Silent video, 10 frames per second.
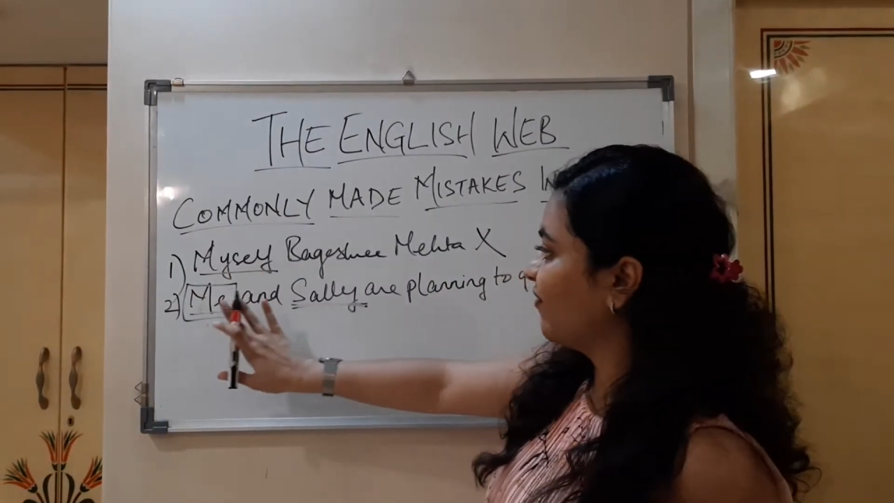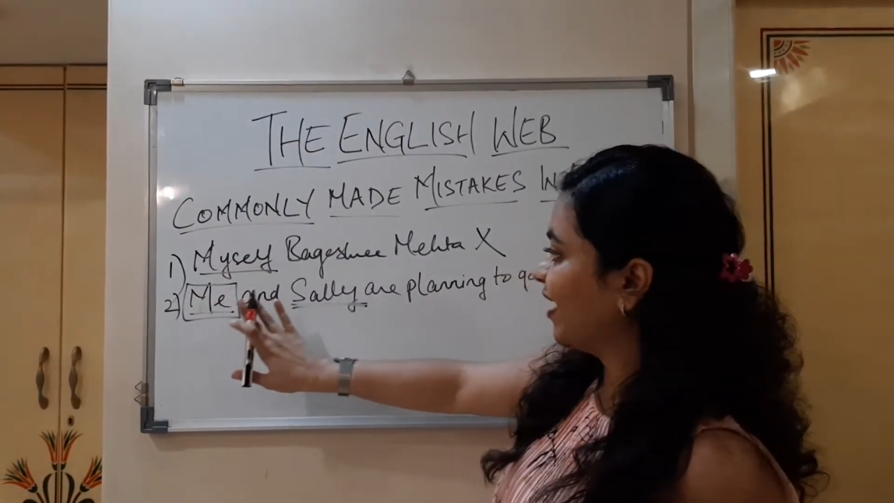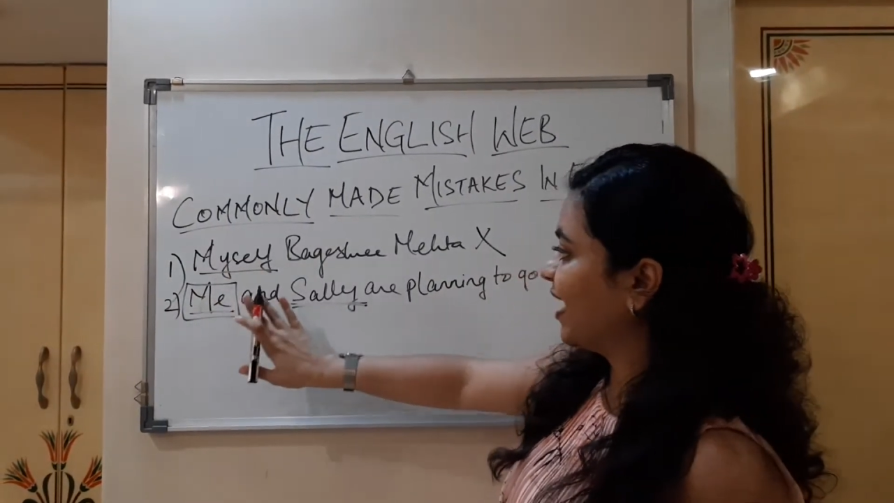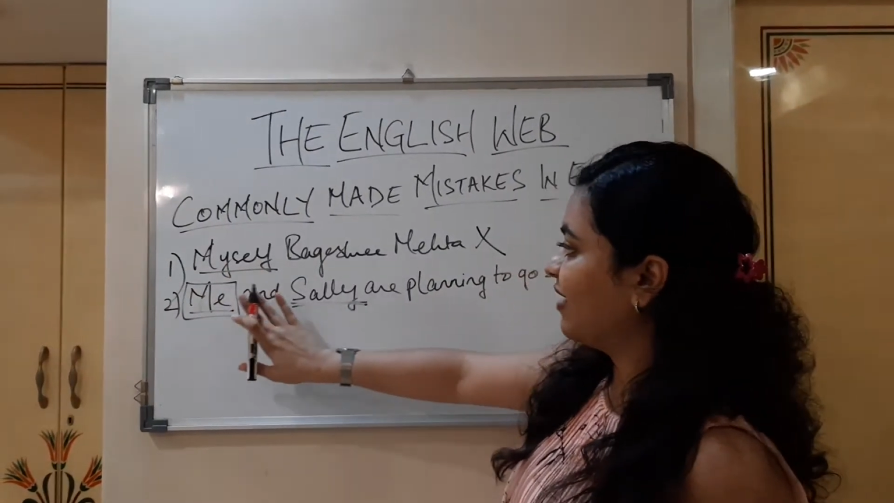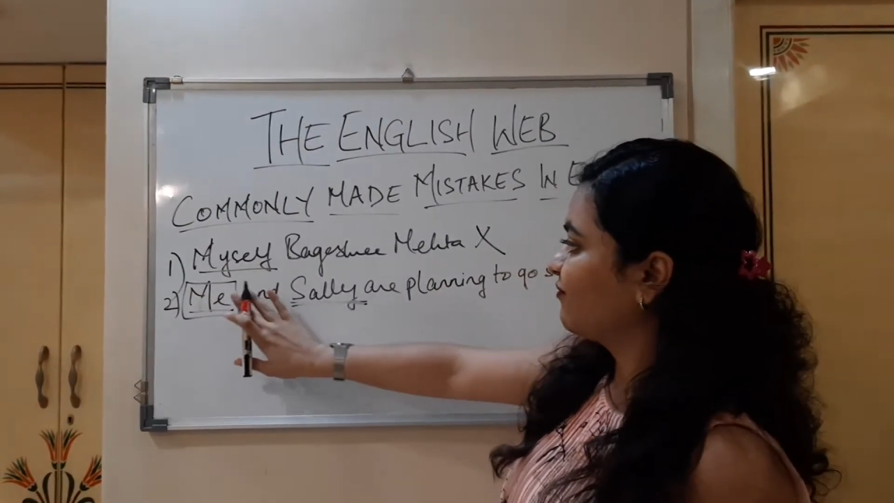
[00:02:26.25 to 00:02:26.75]
I
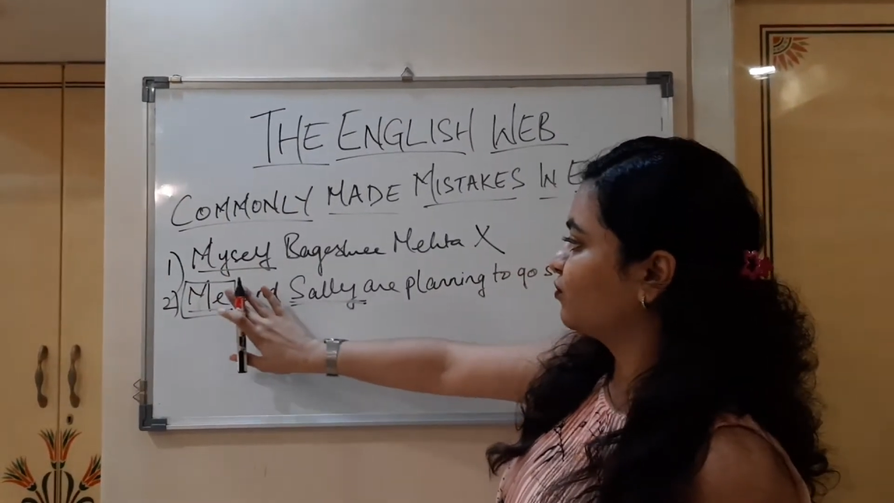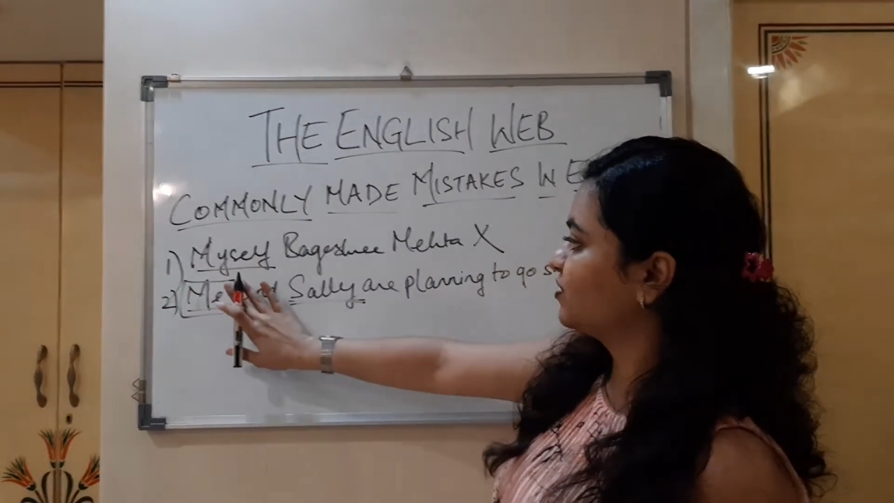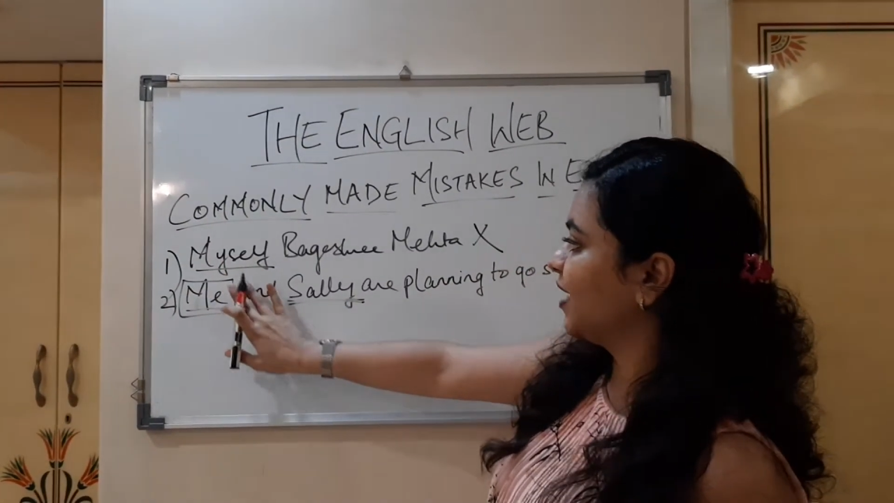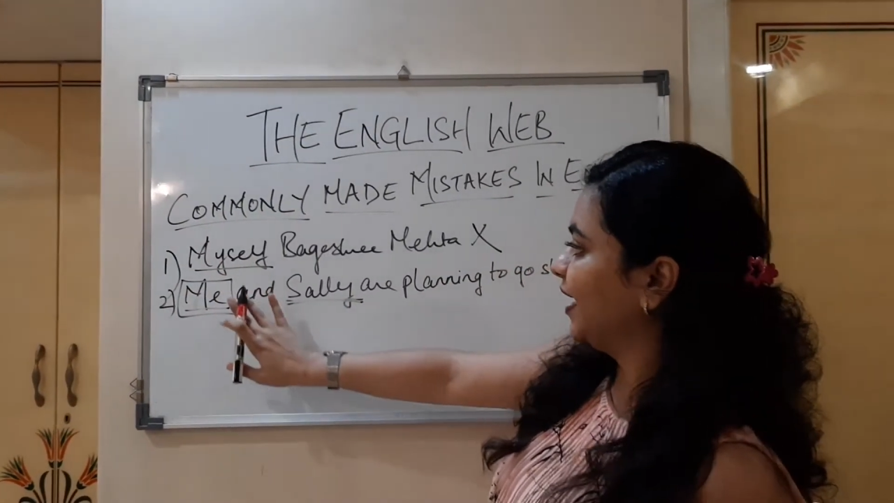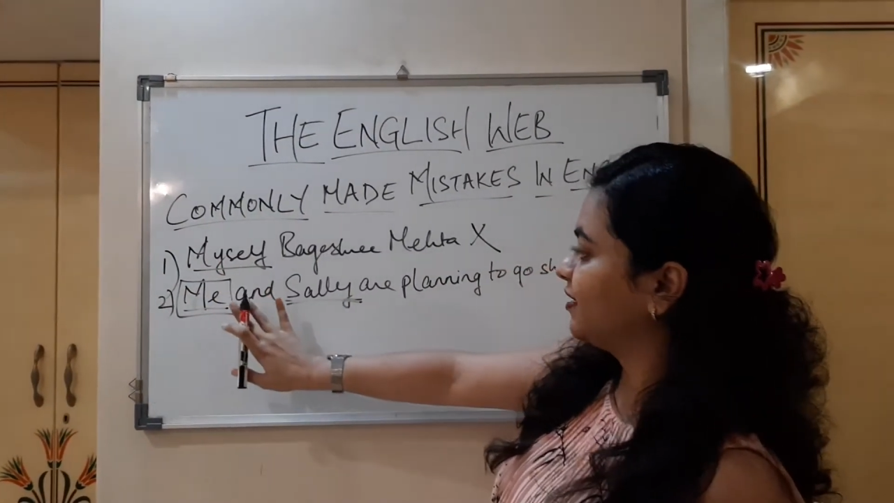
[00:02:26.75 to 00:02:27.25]
have to
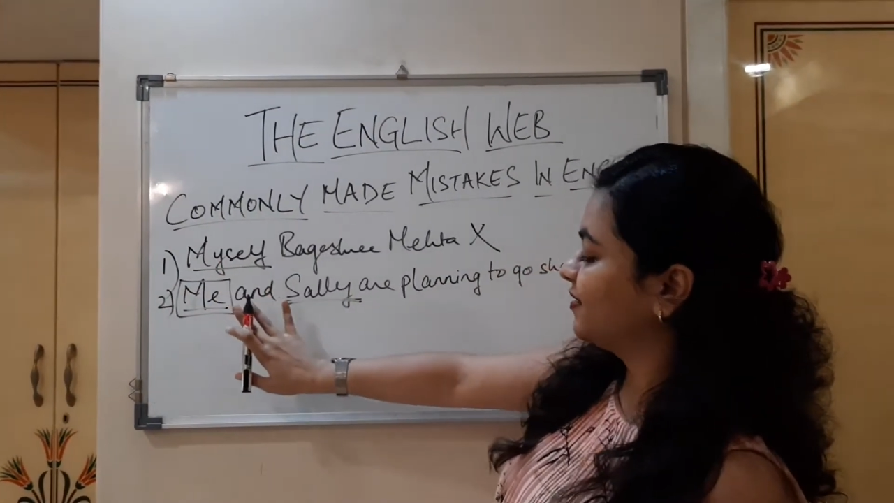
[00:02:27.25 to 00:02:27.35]
start